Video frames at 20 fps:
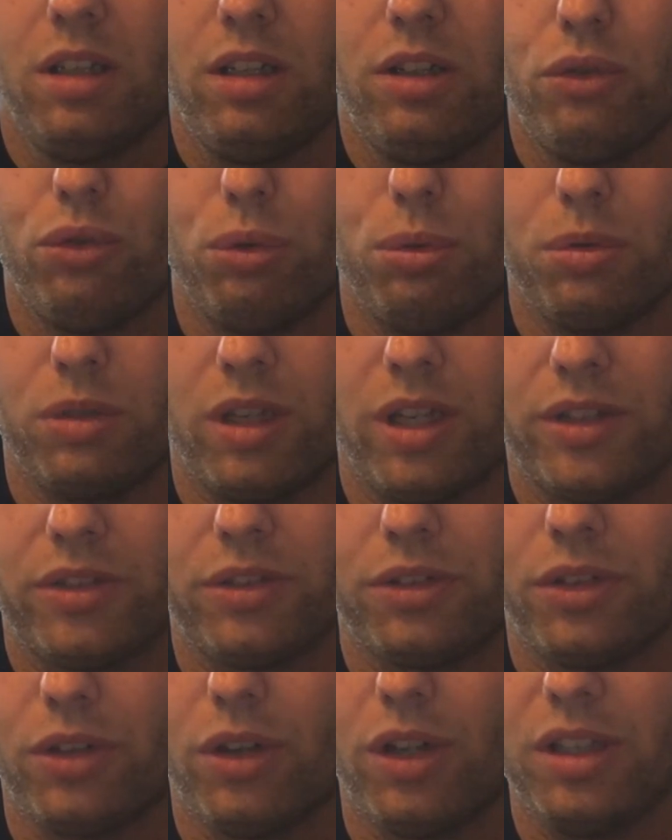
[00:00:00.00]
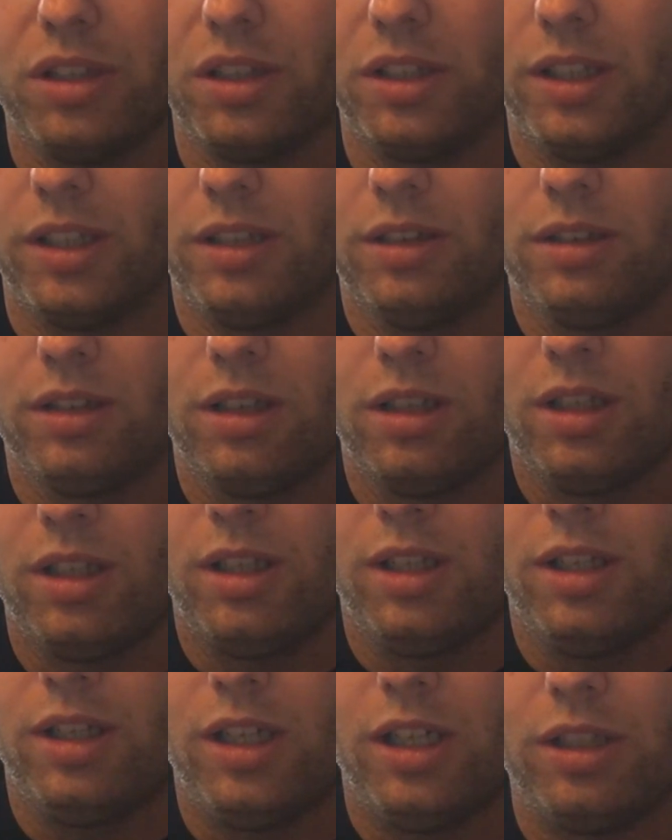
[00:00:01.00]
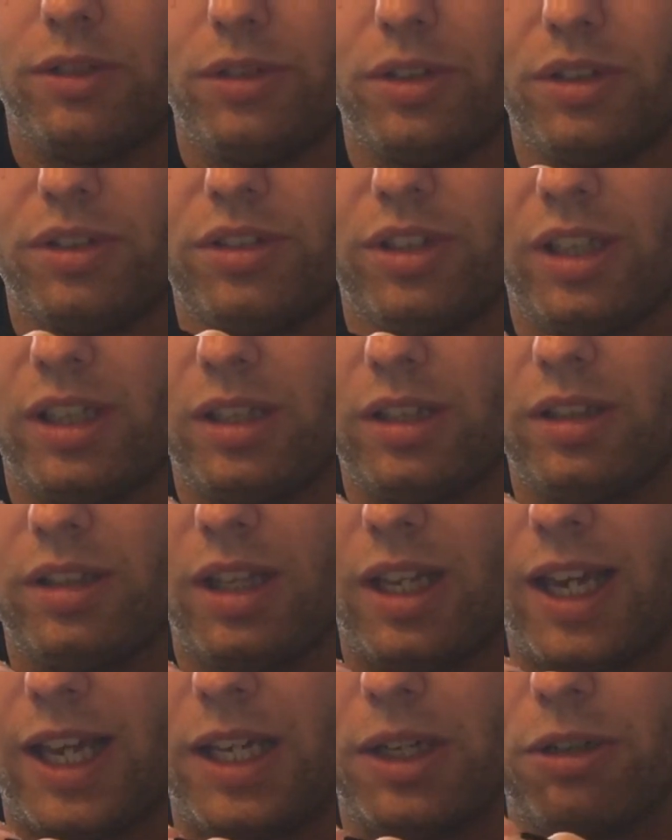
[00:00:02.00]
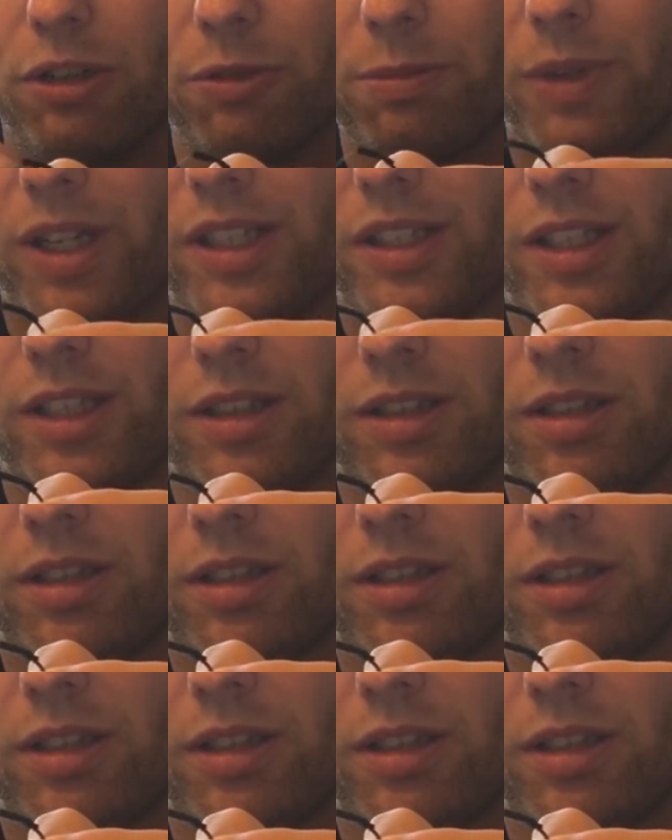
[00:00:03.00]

it's all nice and tidy now. And if you can see the angle I've made it,